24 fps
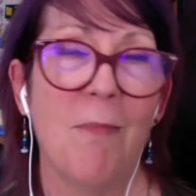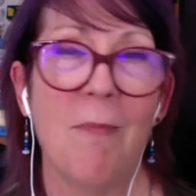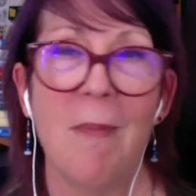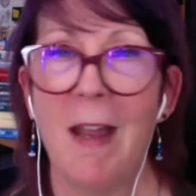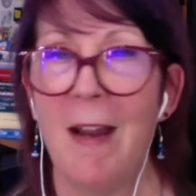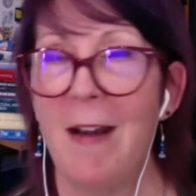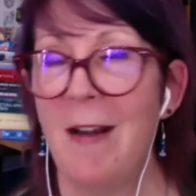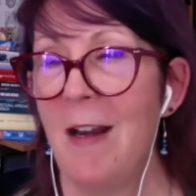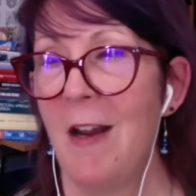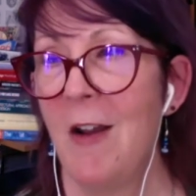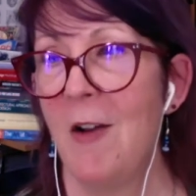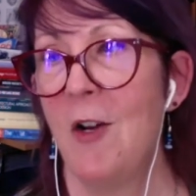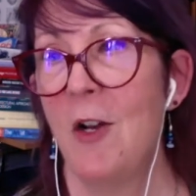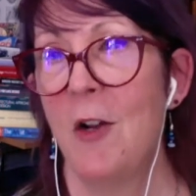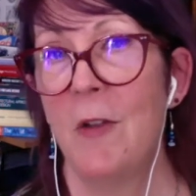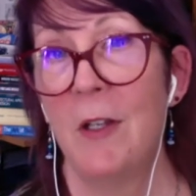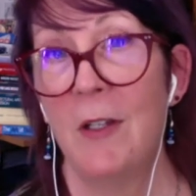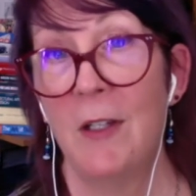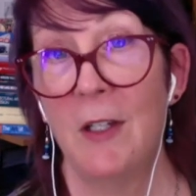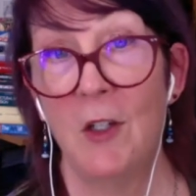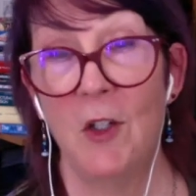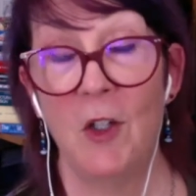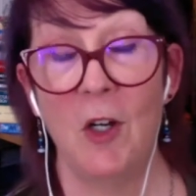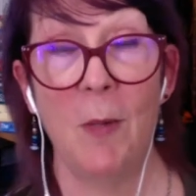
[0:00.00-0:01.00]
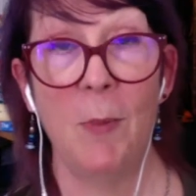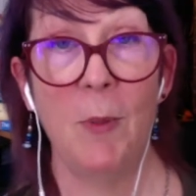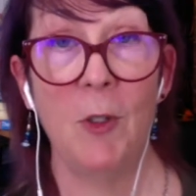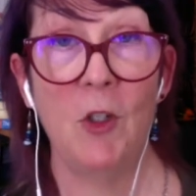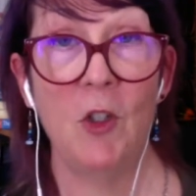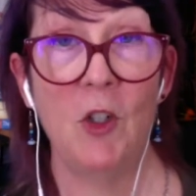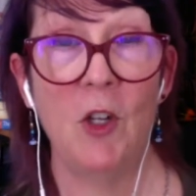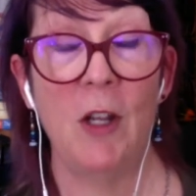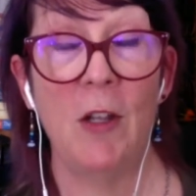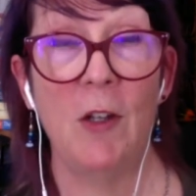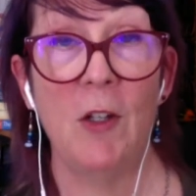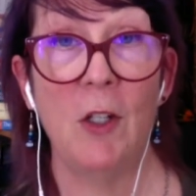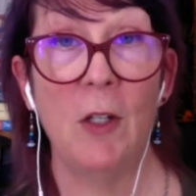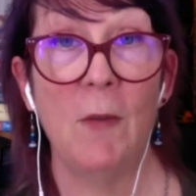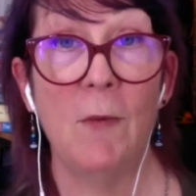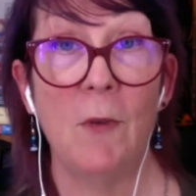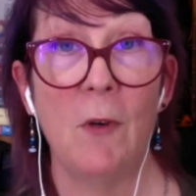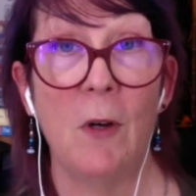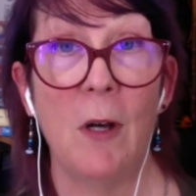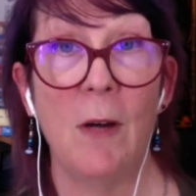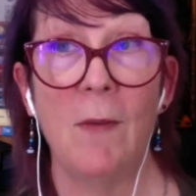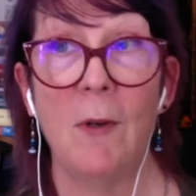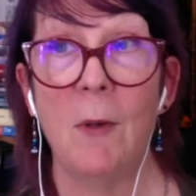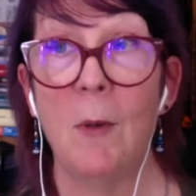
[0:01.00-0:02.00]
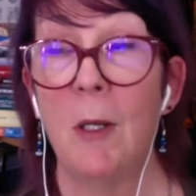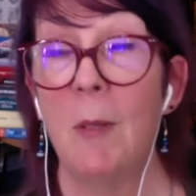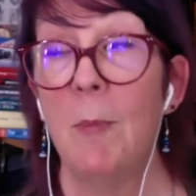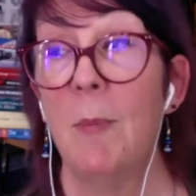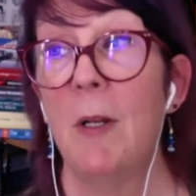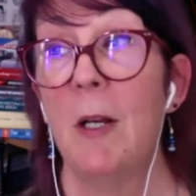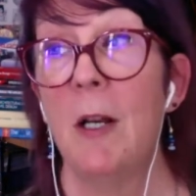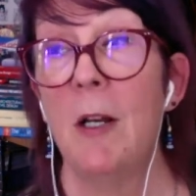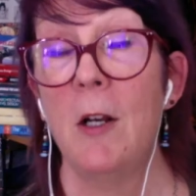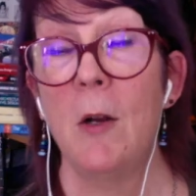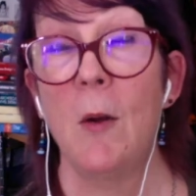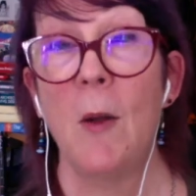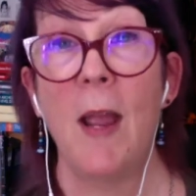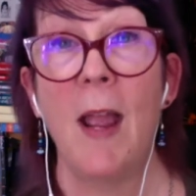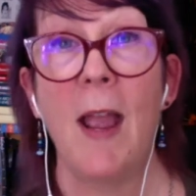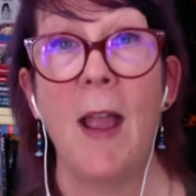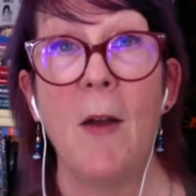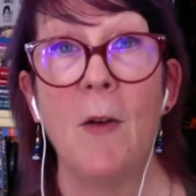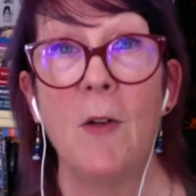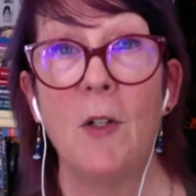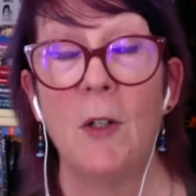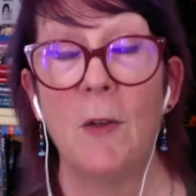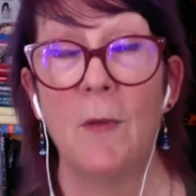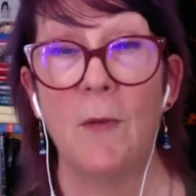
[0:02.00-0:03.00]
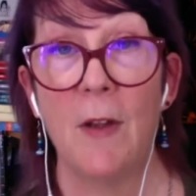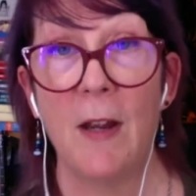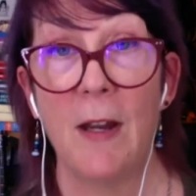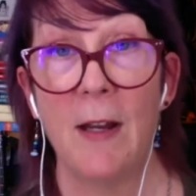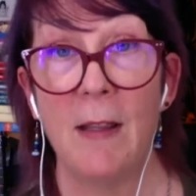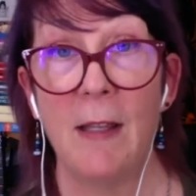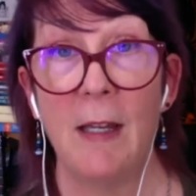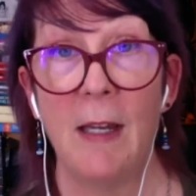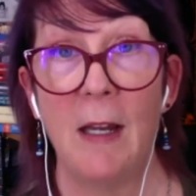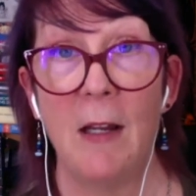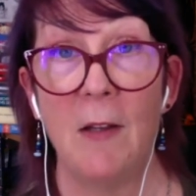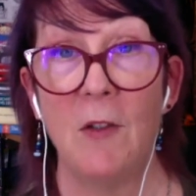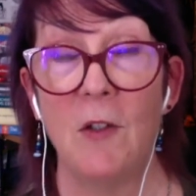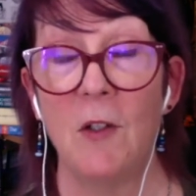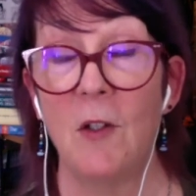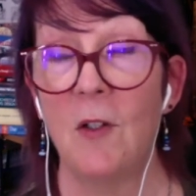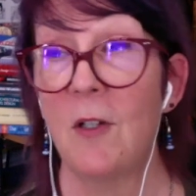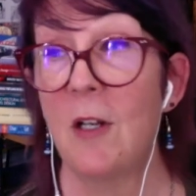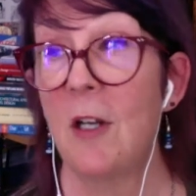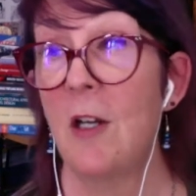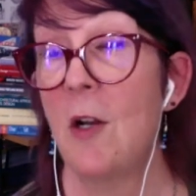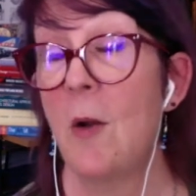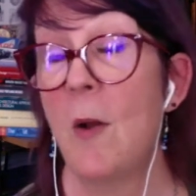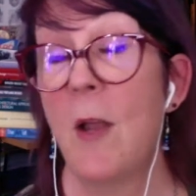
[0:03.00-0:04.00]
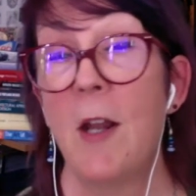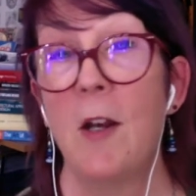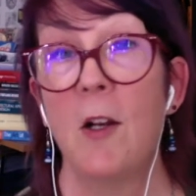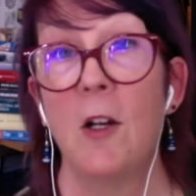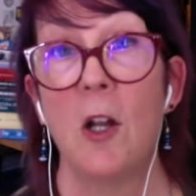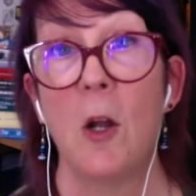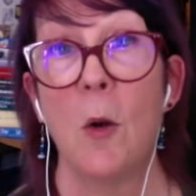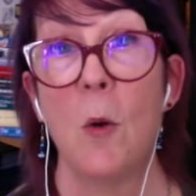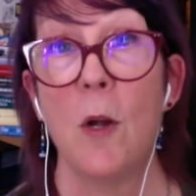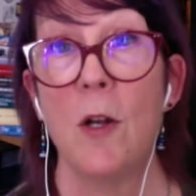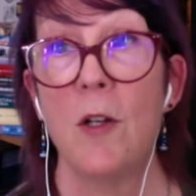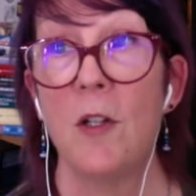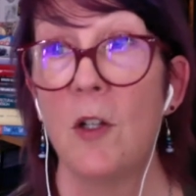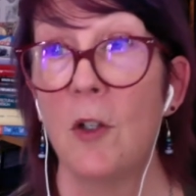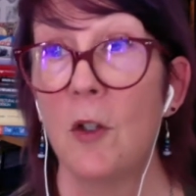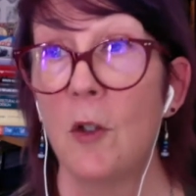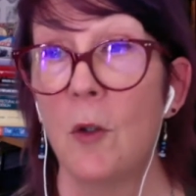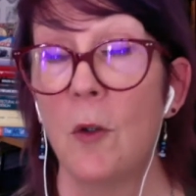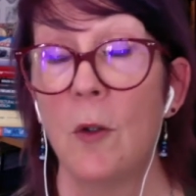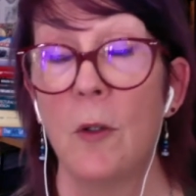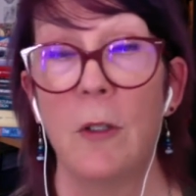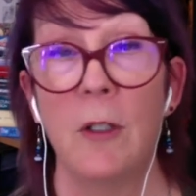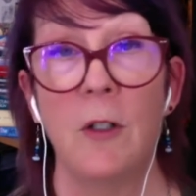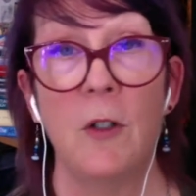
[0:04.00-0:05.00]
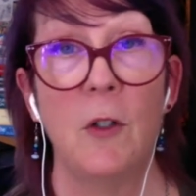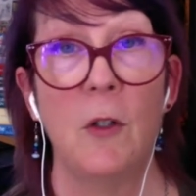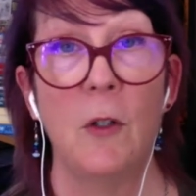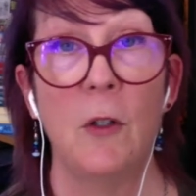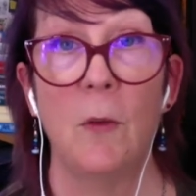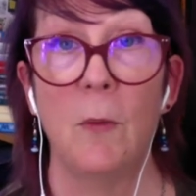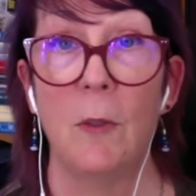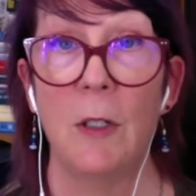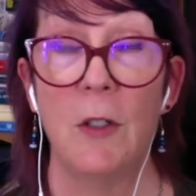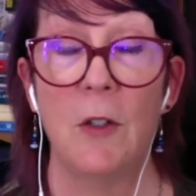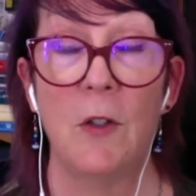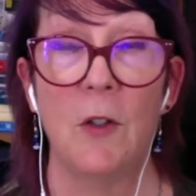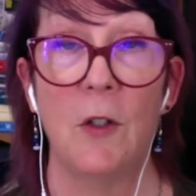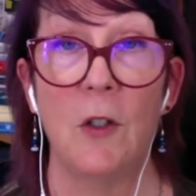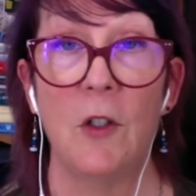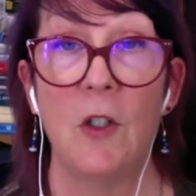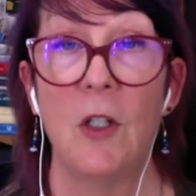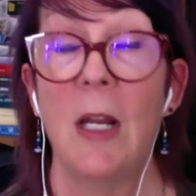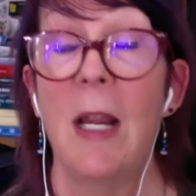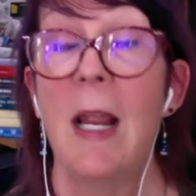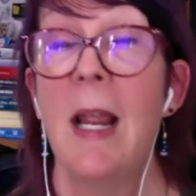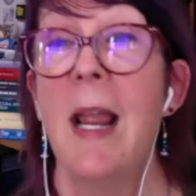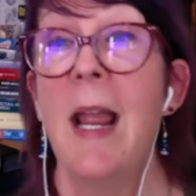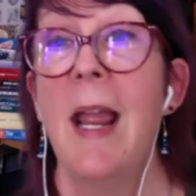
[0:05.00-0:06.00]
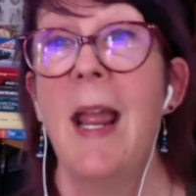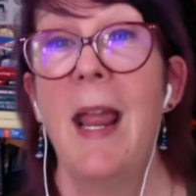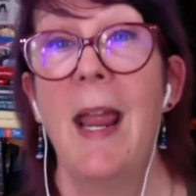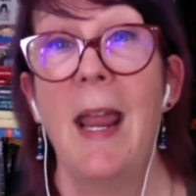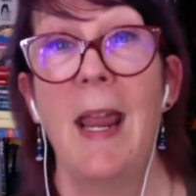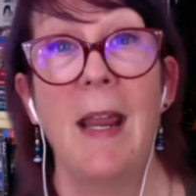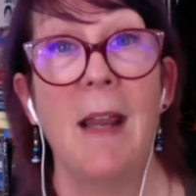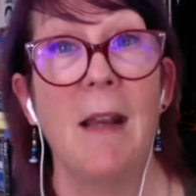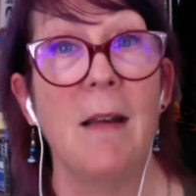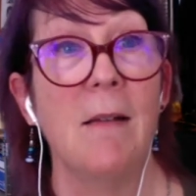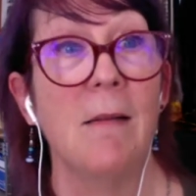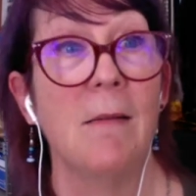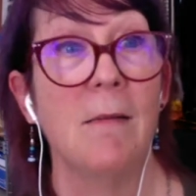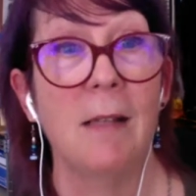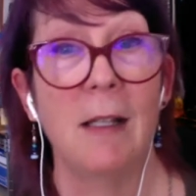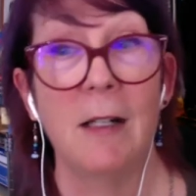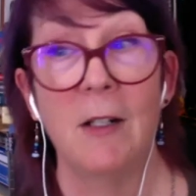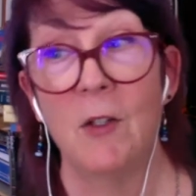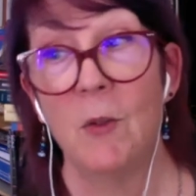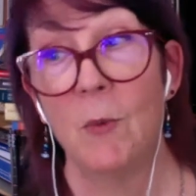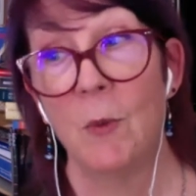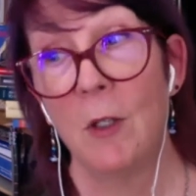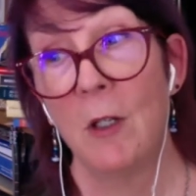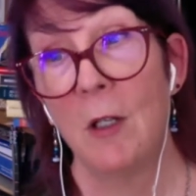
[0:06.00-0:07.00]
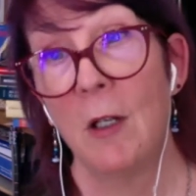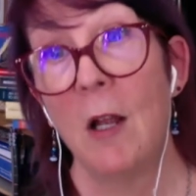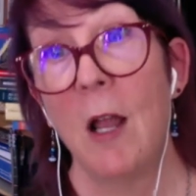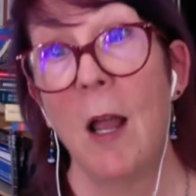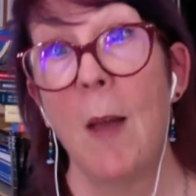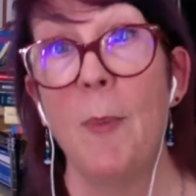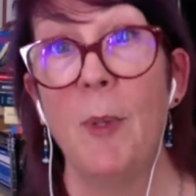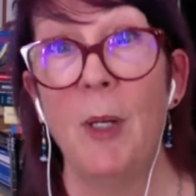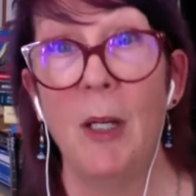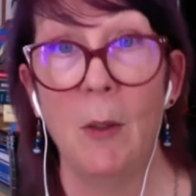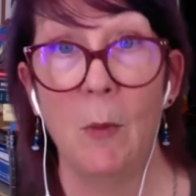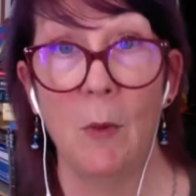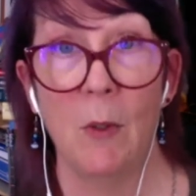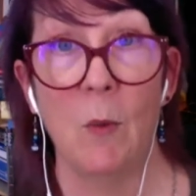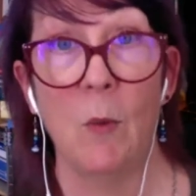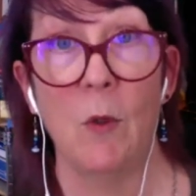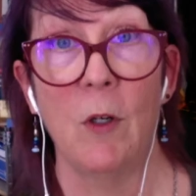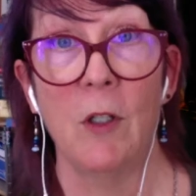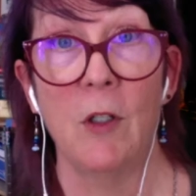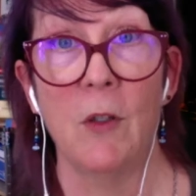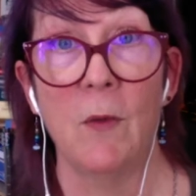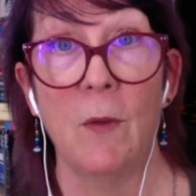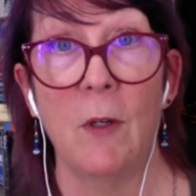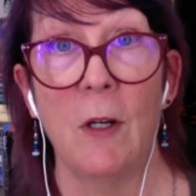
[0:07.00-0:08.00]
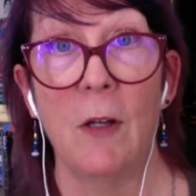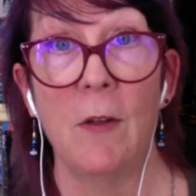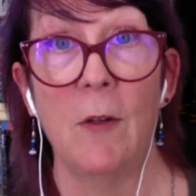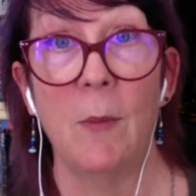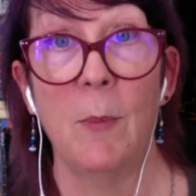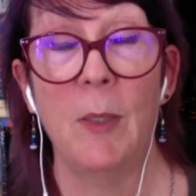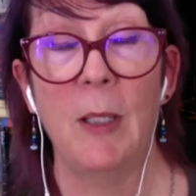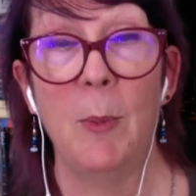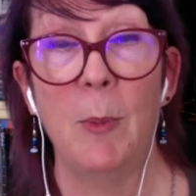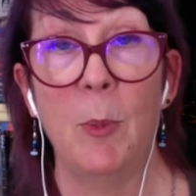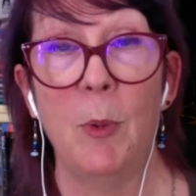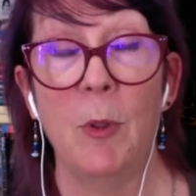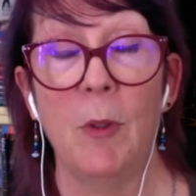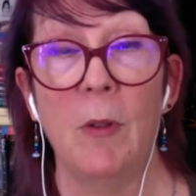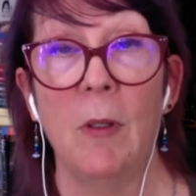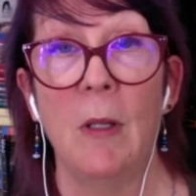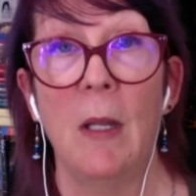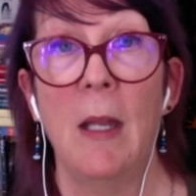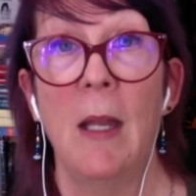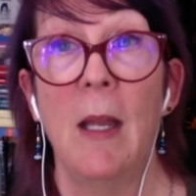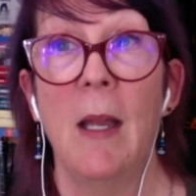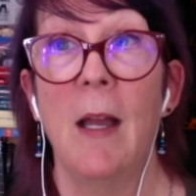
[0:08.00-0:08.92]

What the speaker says: I now know that C# is challenging for everyone, but I know how to find the answers. I know how to go onto Google and do the research, and that it's really copying what works for other people.